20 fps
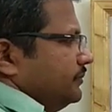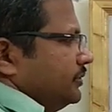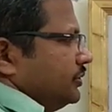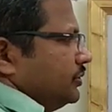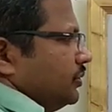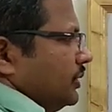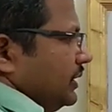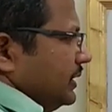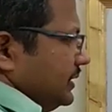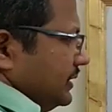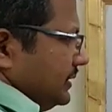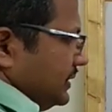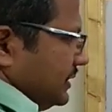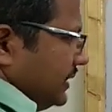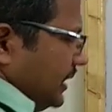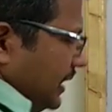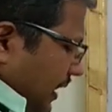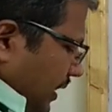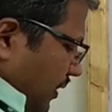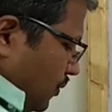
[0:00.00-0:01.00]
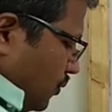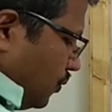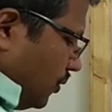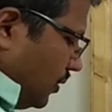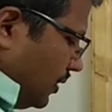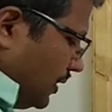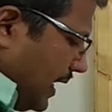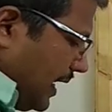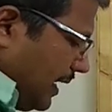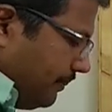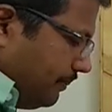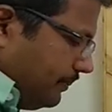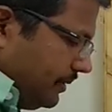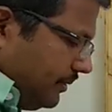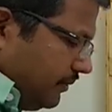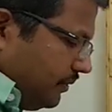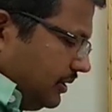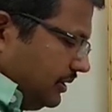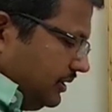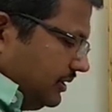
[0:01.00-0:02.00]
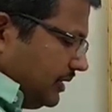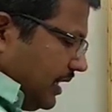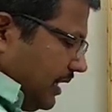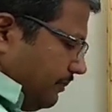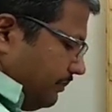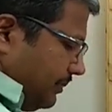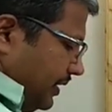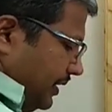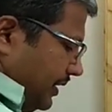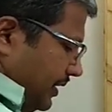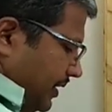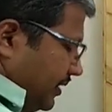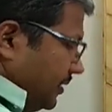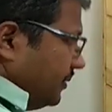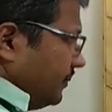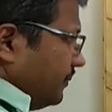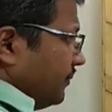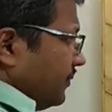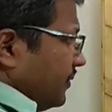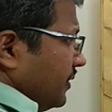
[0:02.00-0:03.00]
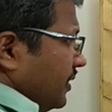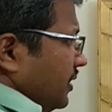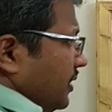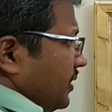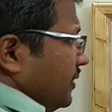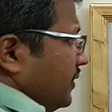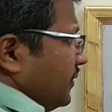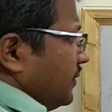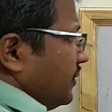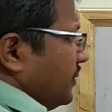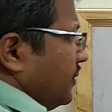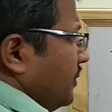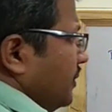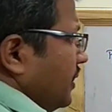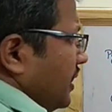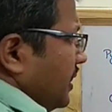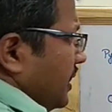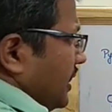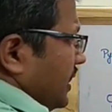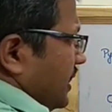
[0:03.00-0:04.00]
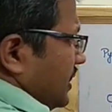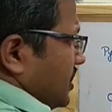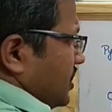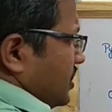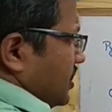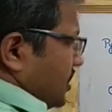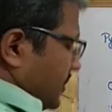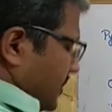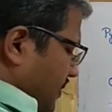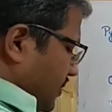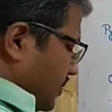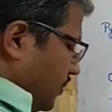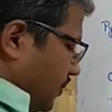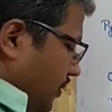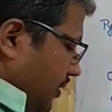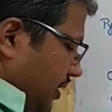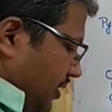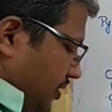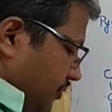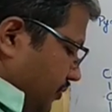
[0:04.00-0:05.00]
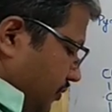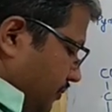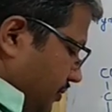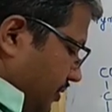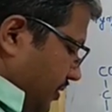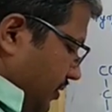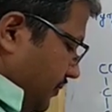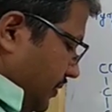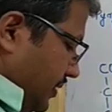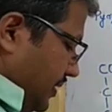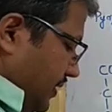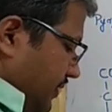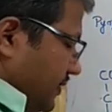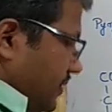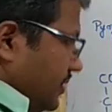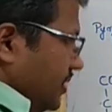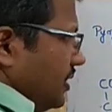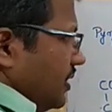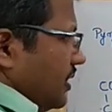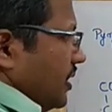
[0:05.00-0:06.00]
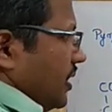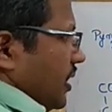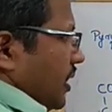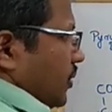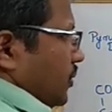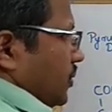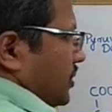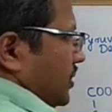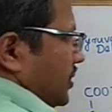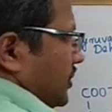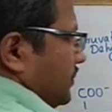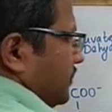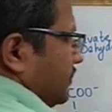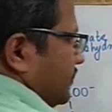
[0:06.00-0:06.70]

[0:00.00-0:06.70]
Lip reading: So let us see what is happening here. So HS square should be released out.